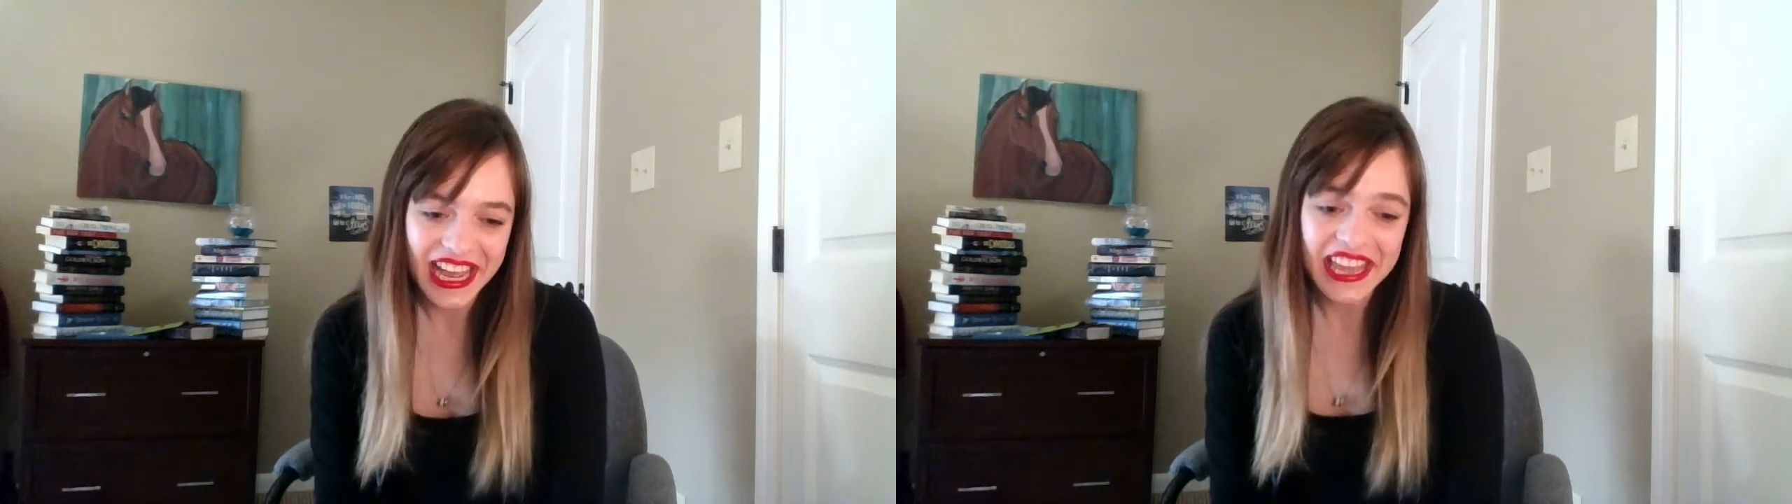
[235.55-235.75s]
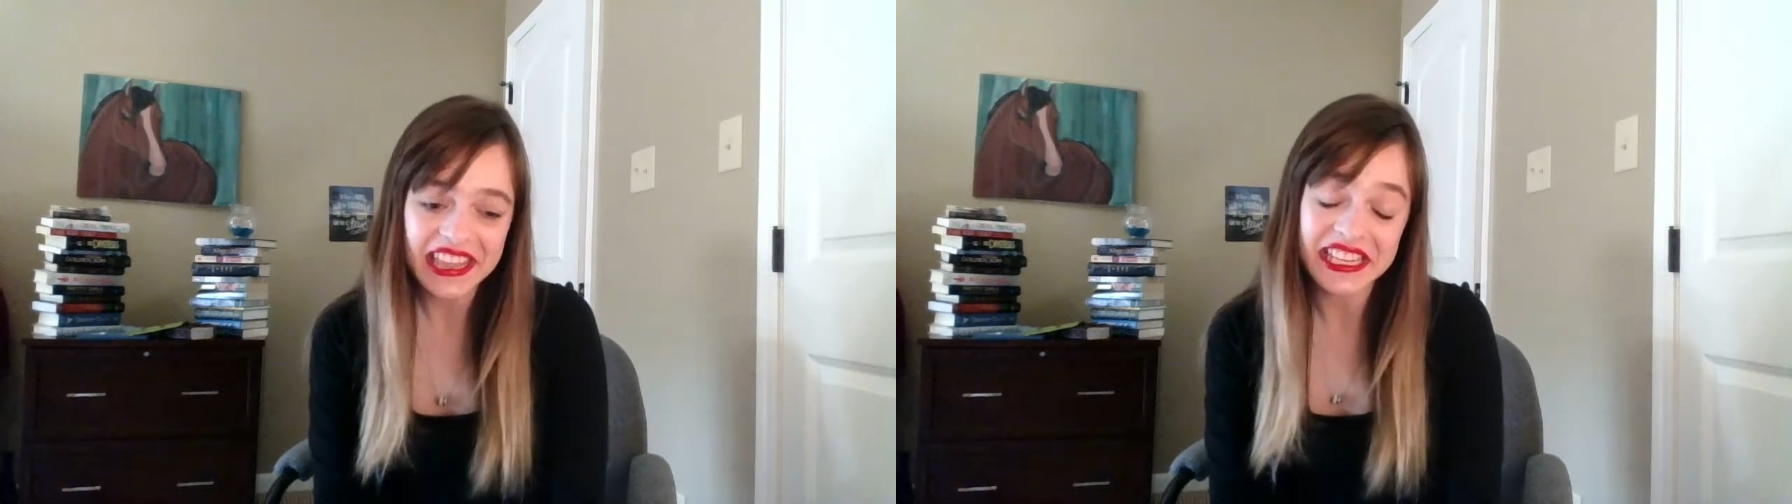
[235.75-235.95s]

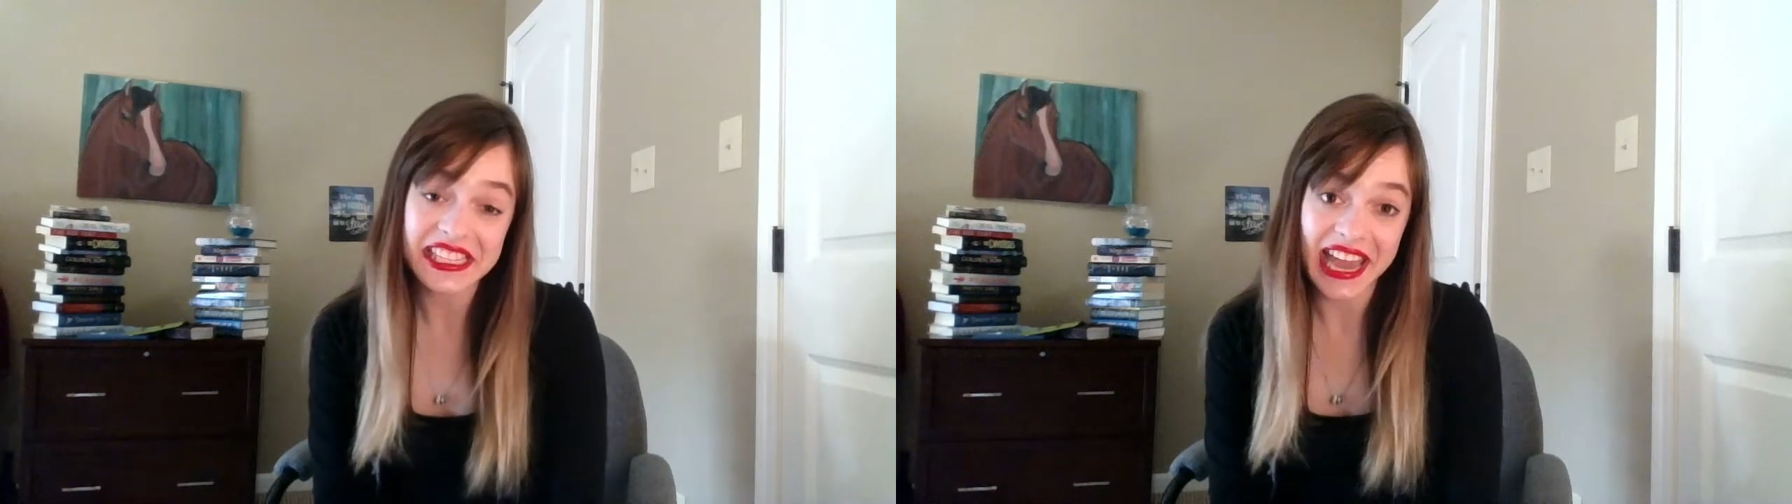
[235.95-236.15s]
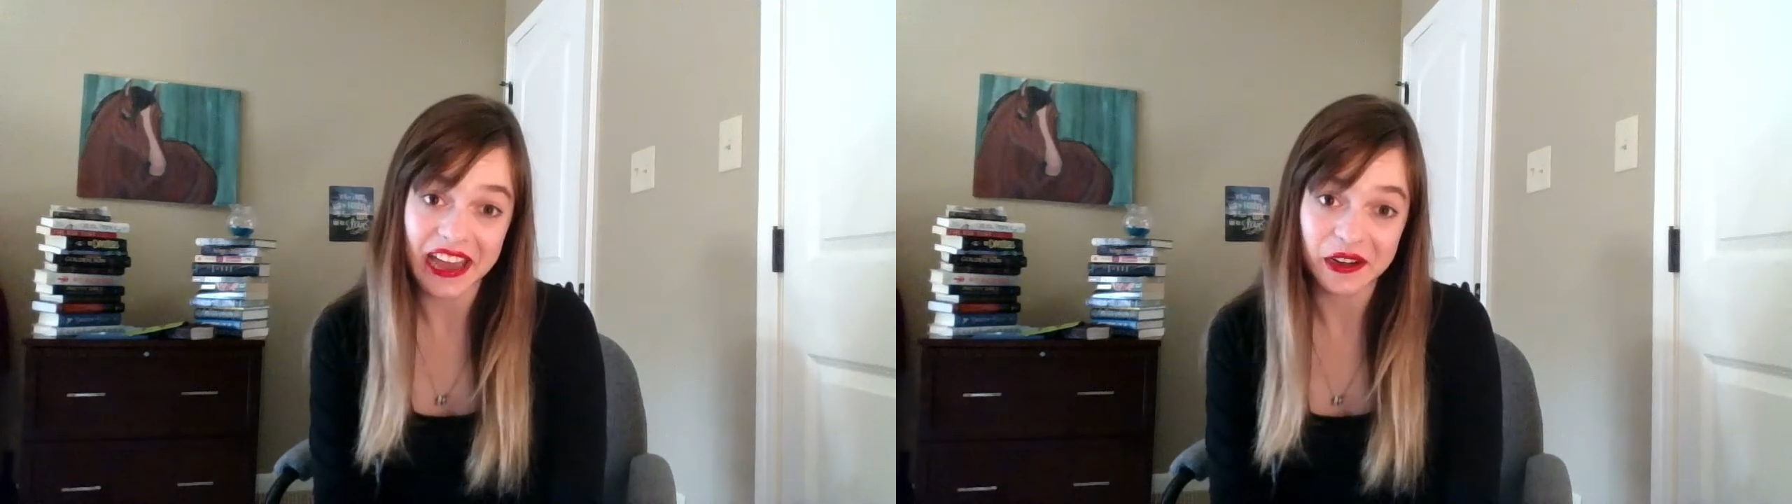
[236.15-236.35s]
The
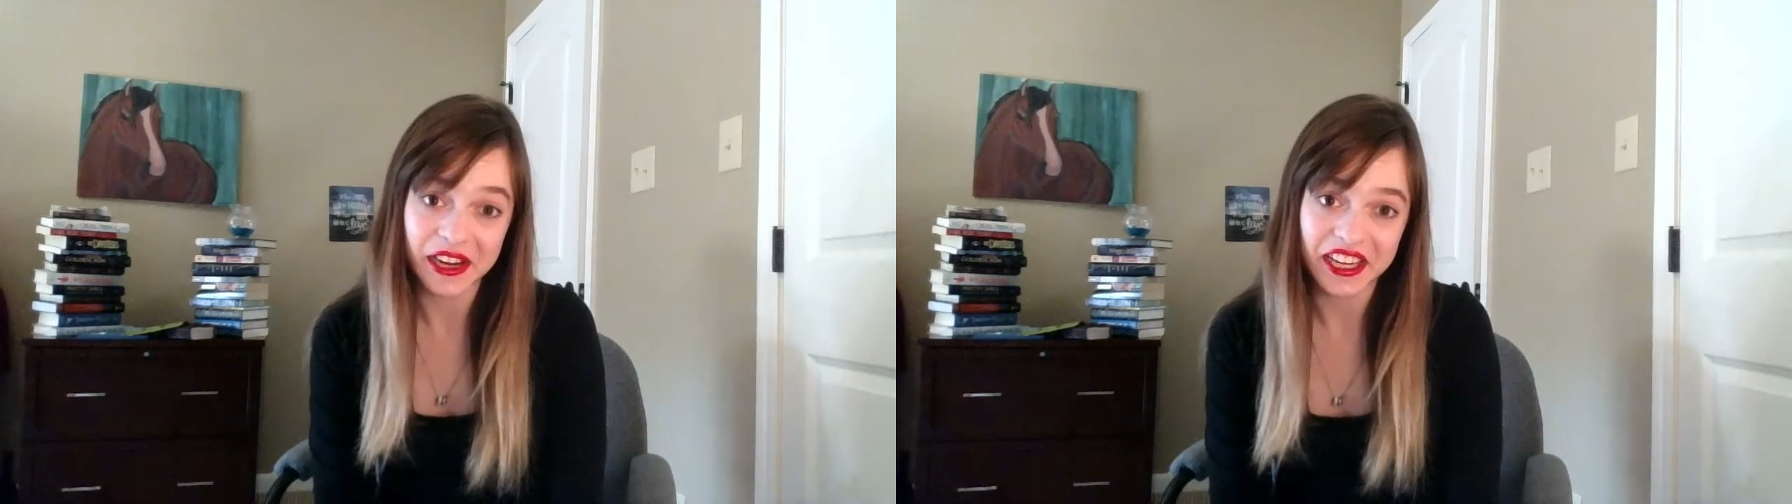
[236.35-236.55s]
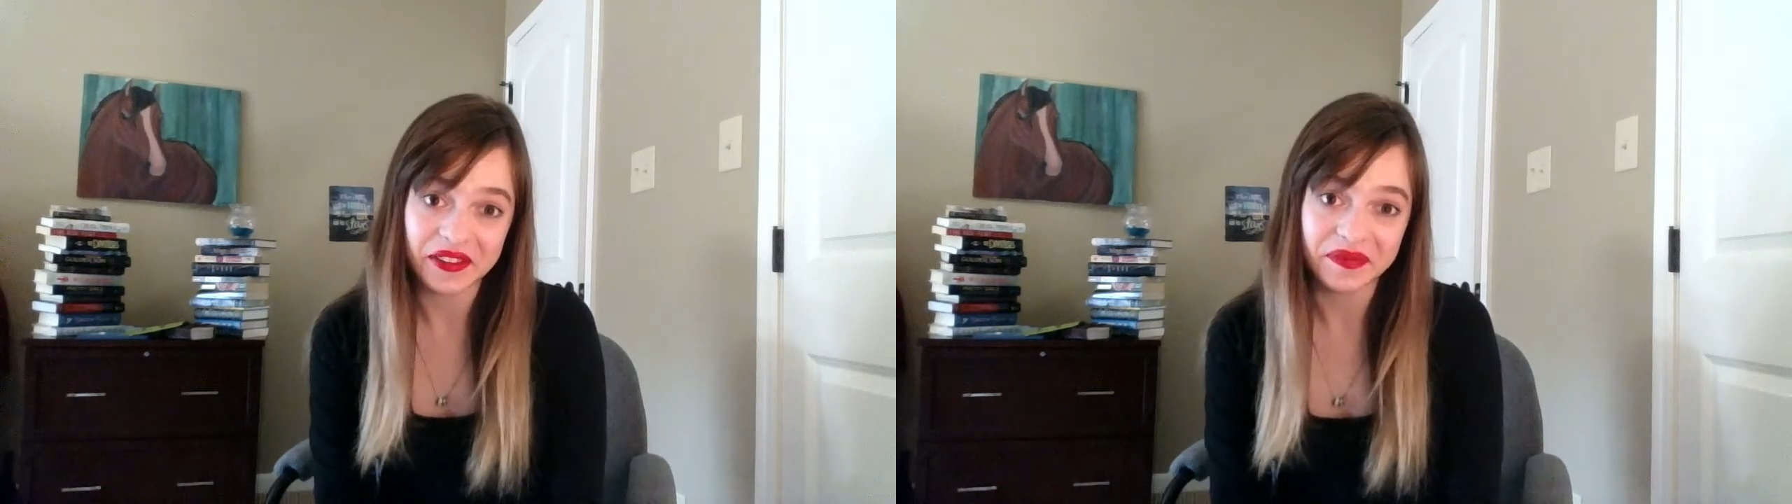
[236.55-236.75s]

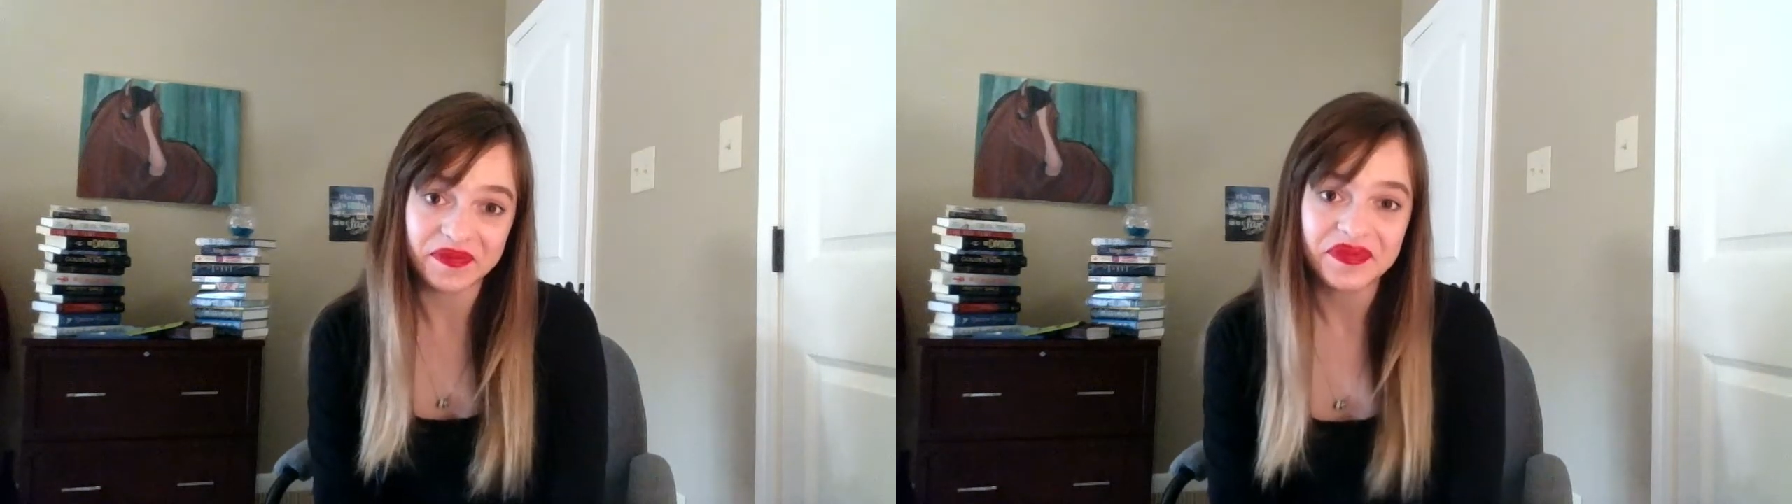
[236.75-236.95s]
Scattering